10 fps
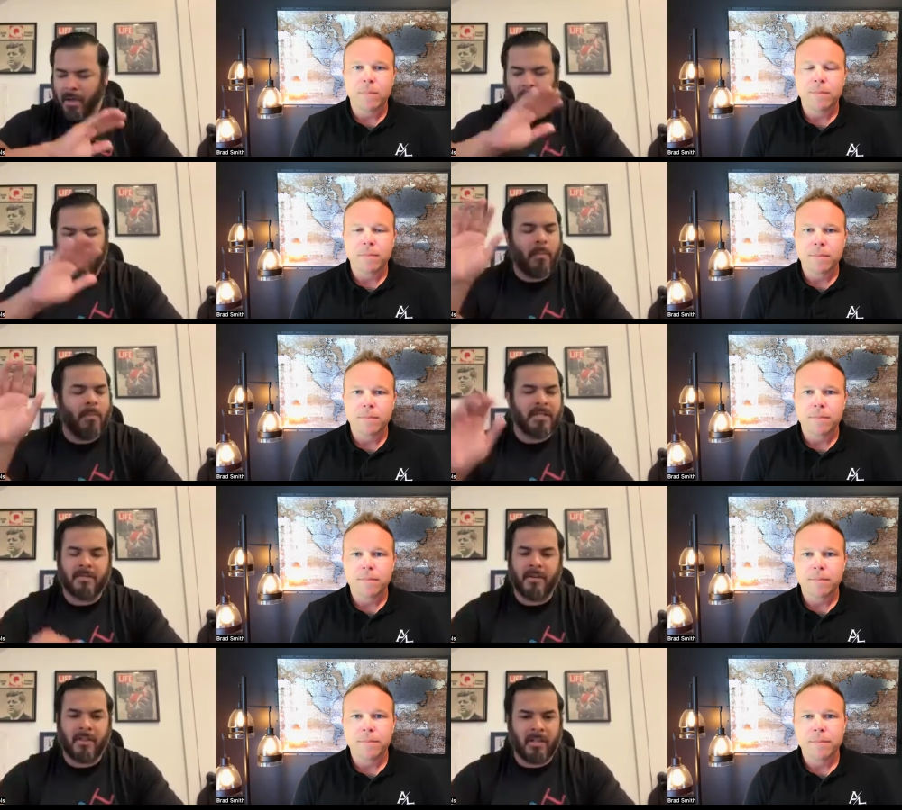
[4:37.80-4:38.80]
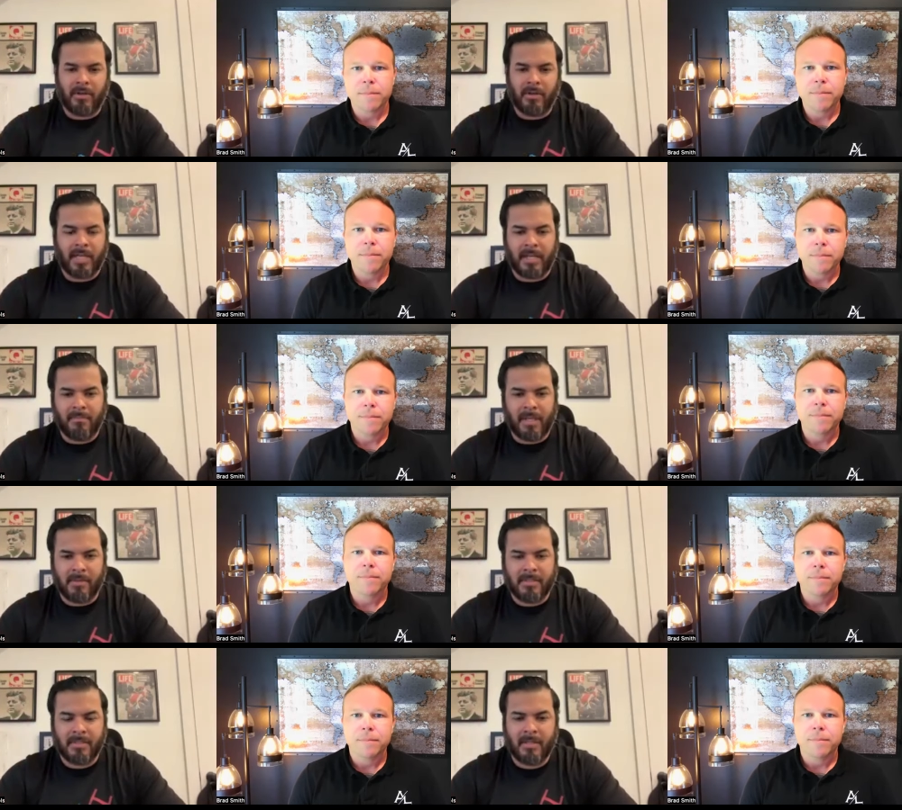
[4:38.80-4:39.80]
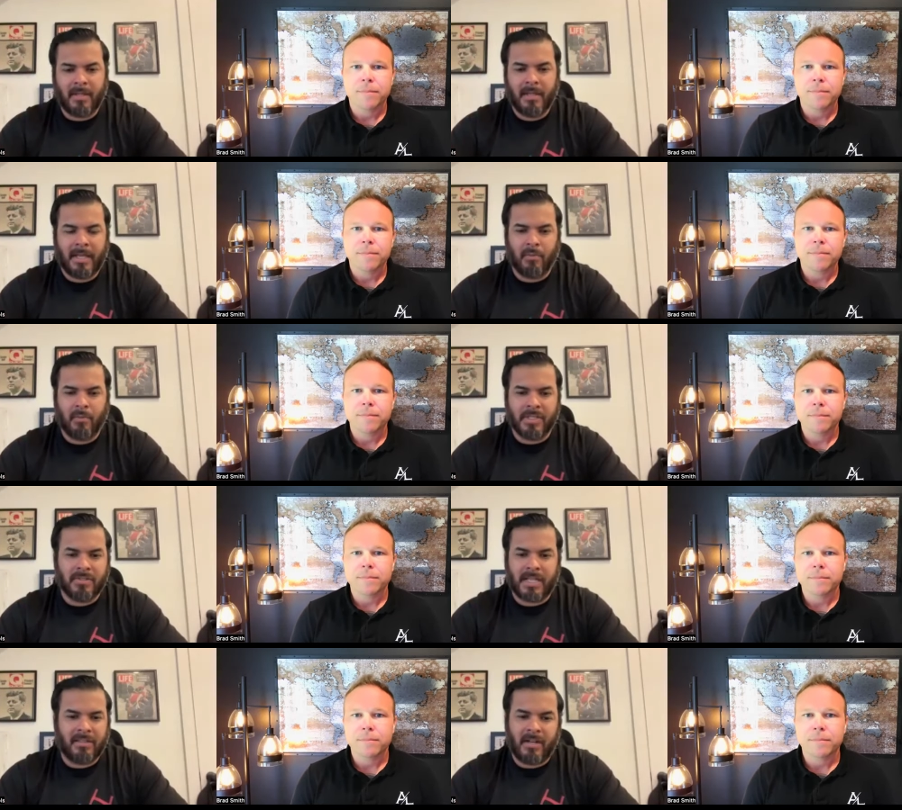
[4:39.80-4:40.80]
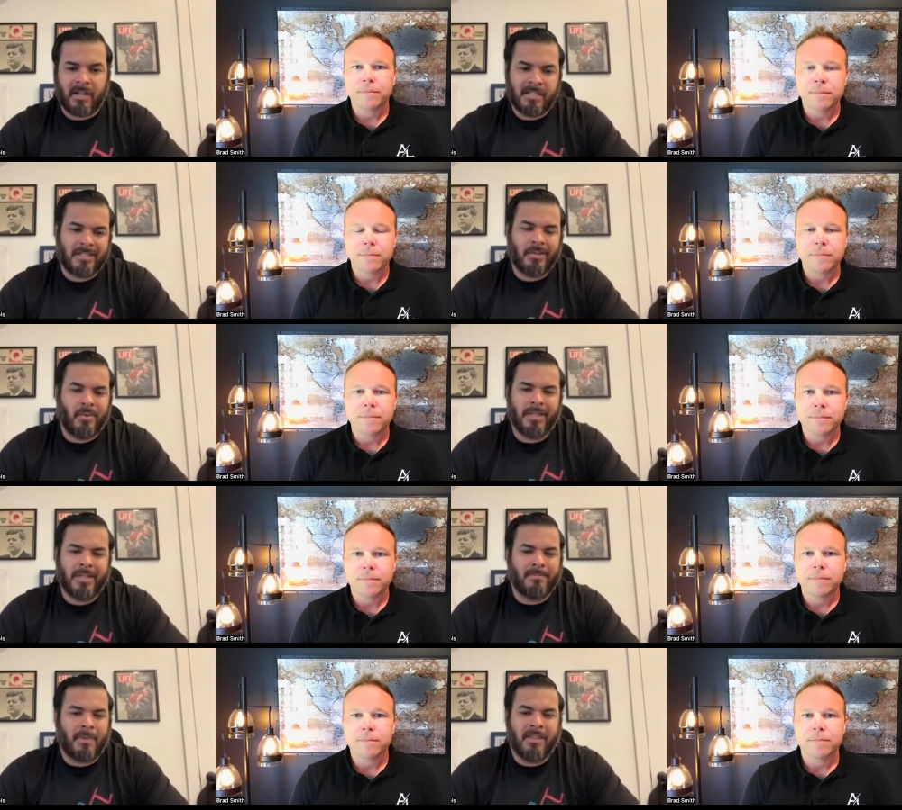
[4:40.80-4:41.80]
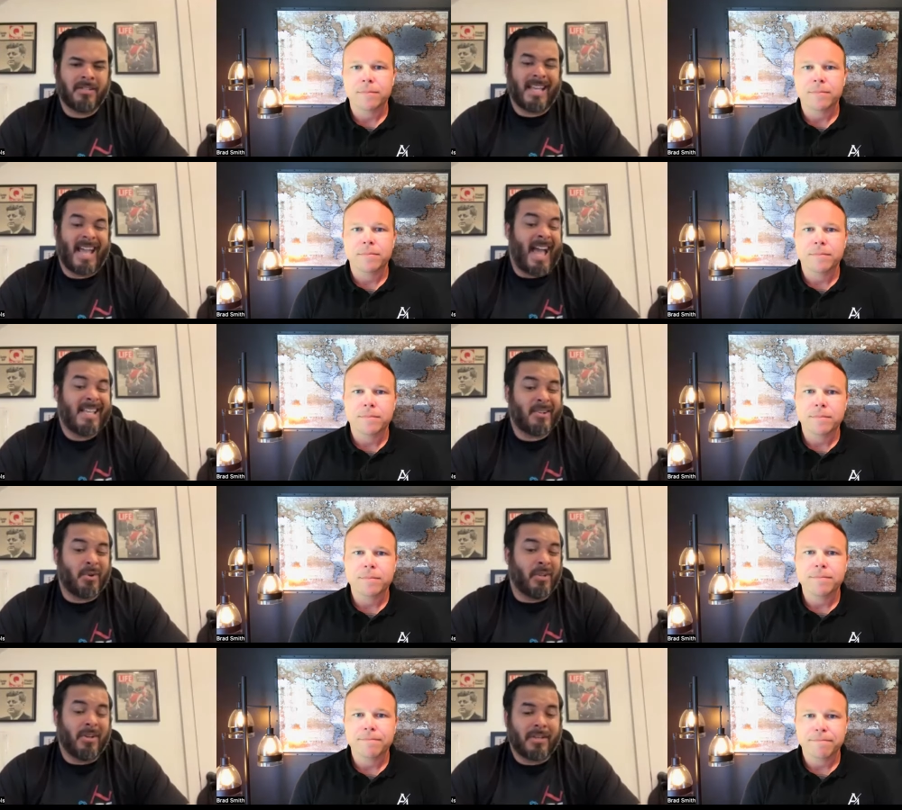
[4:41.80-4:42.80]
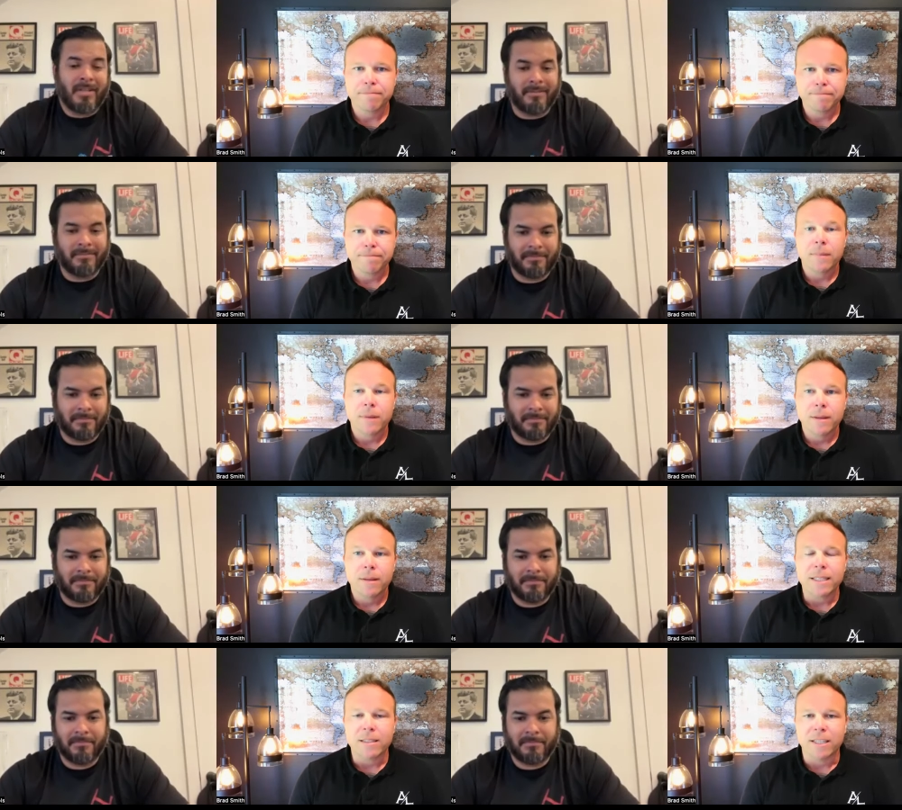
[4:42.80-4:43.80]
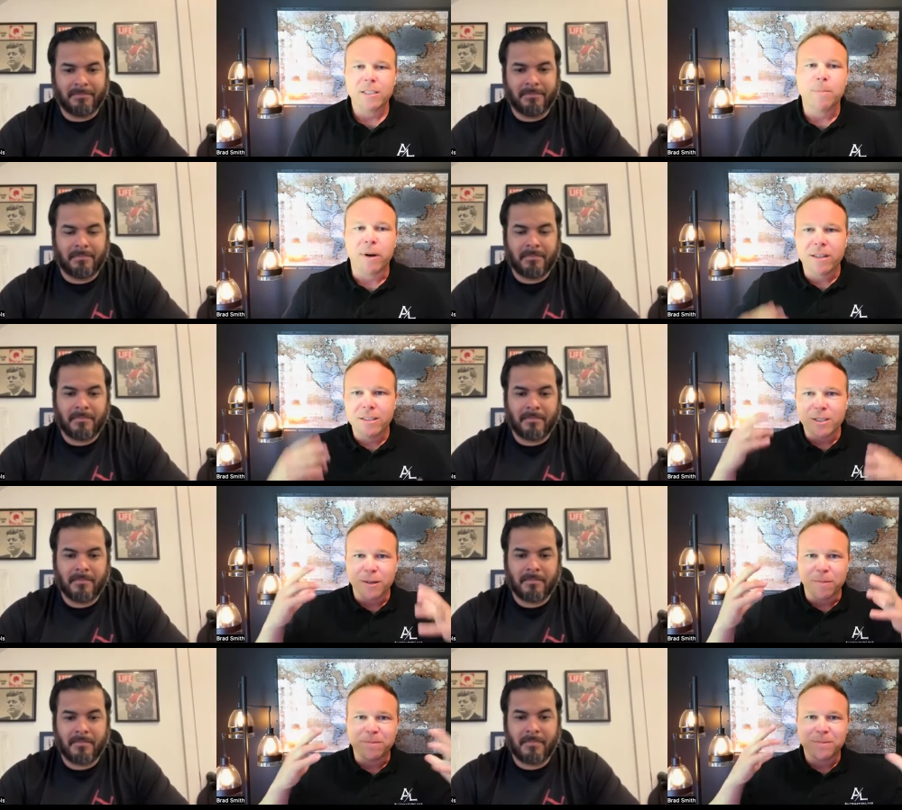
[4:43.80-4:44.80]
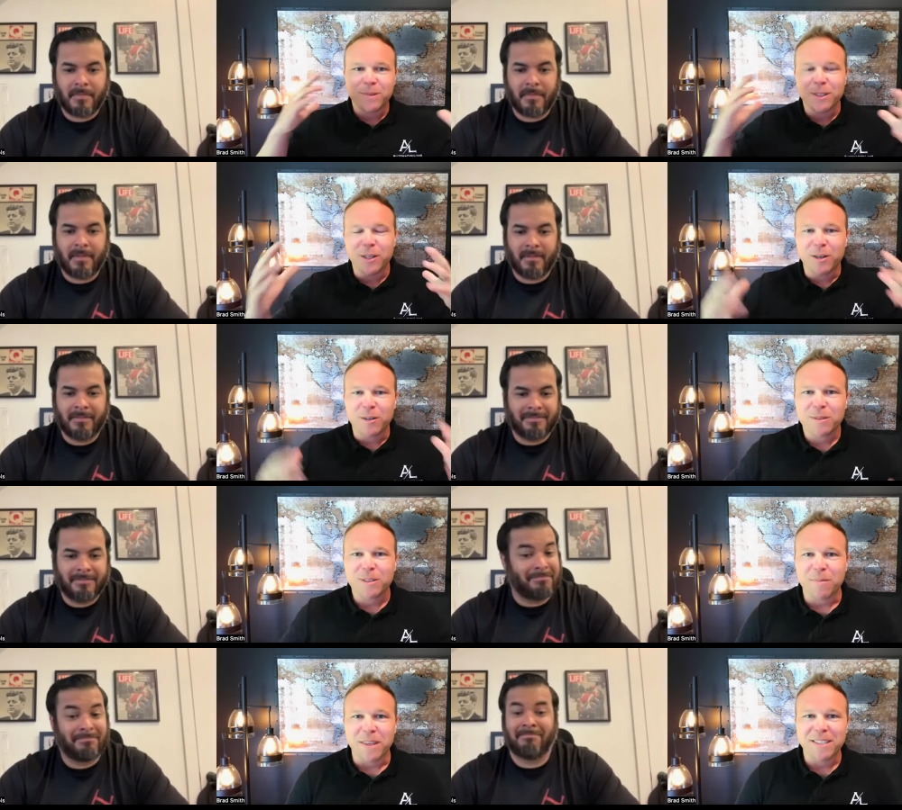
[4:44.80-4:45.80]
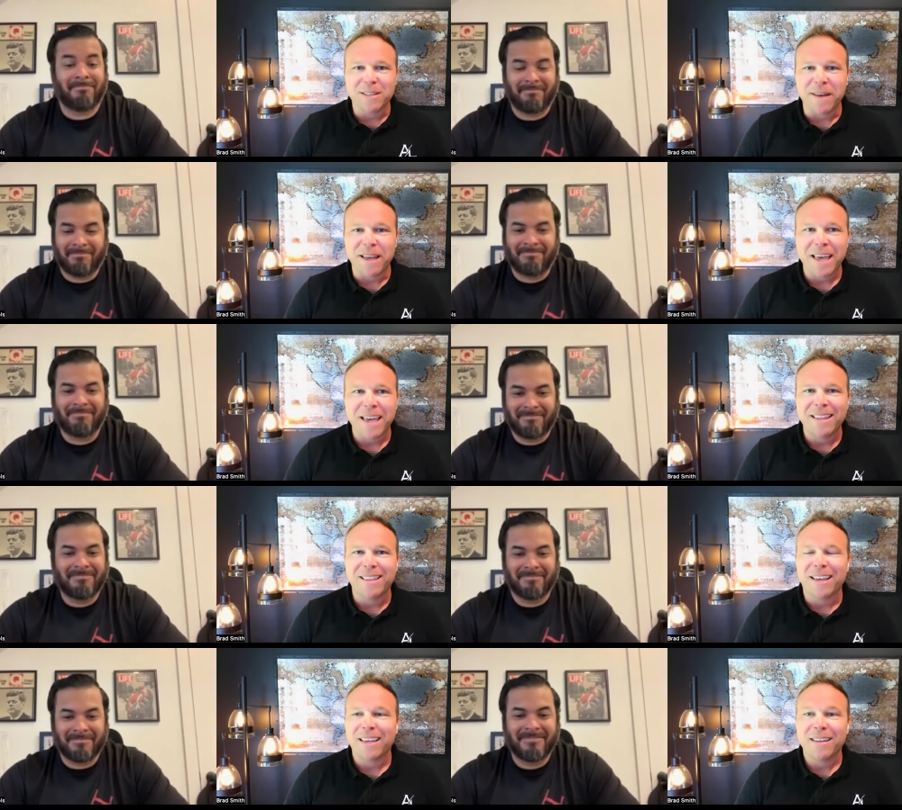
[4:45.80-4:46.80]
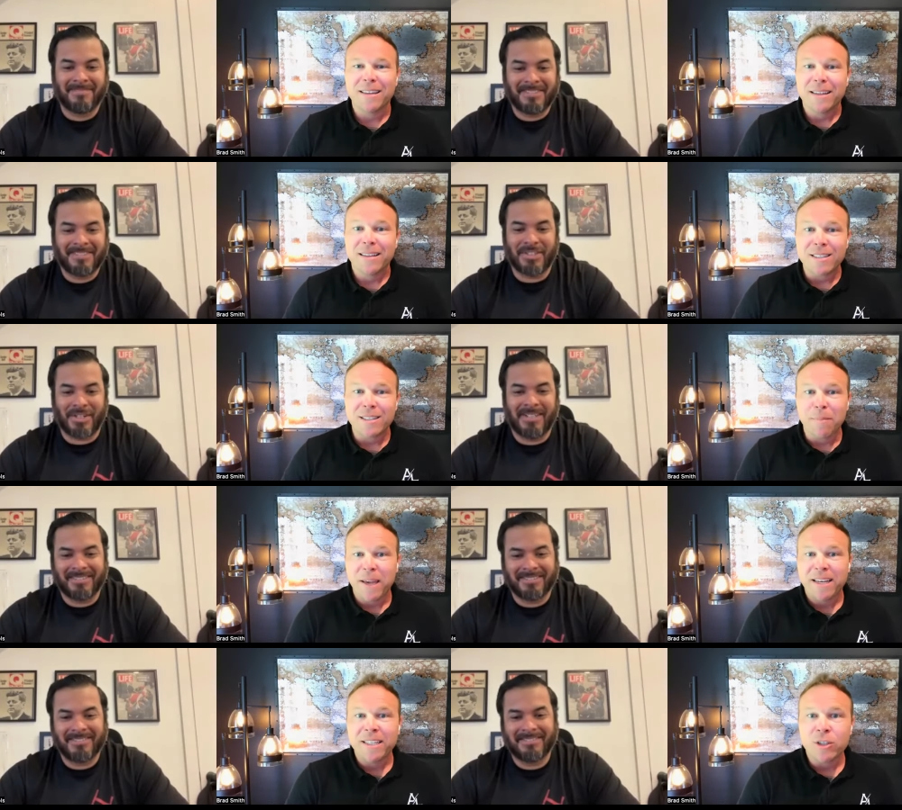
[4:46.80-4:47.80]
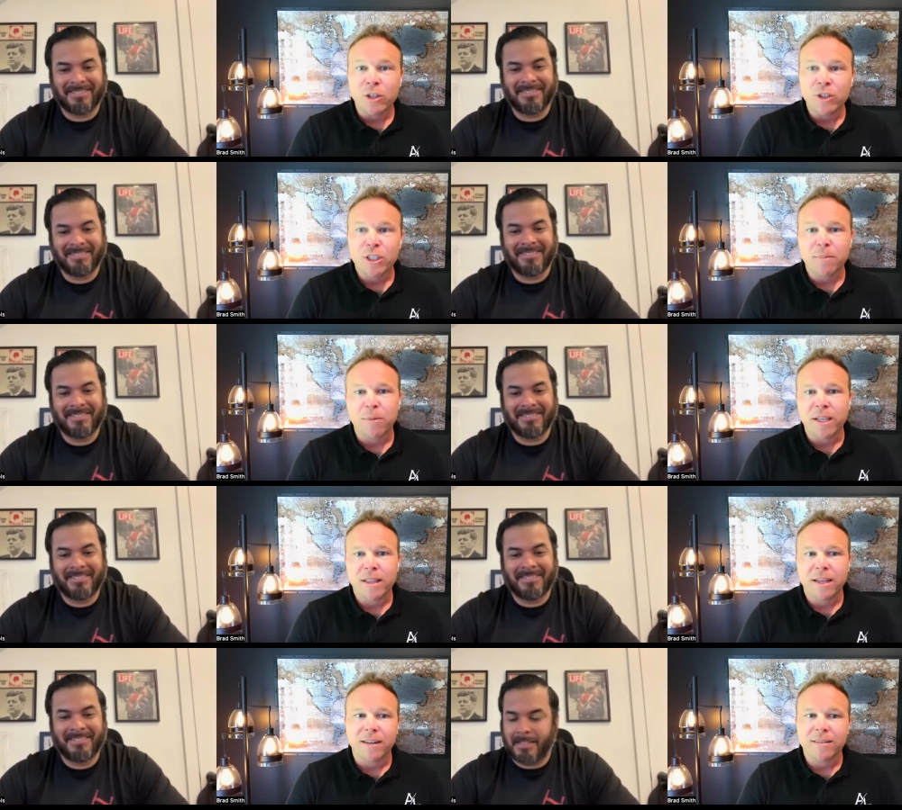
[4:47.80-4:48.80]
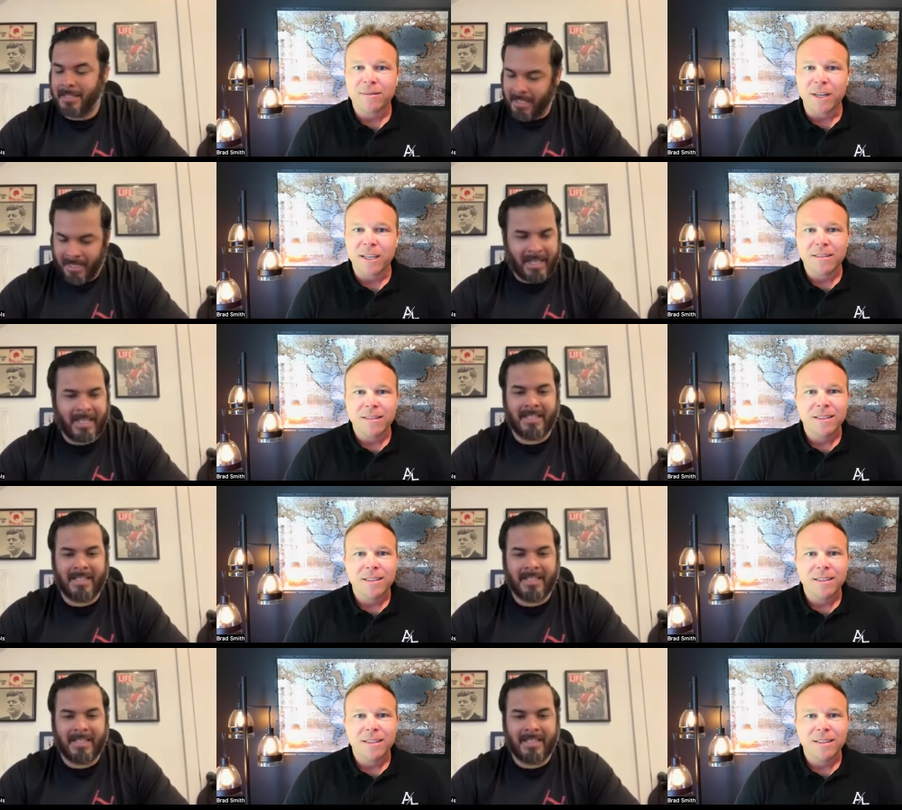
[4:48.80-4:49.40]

Speaker 1: a whole bunch of other little hidden bells and whistles out there. It's just no one bothers to ask or look.
Speaker 2: That's like sparking some, you know, some things in my head. Like that's a paid internship right there, right?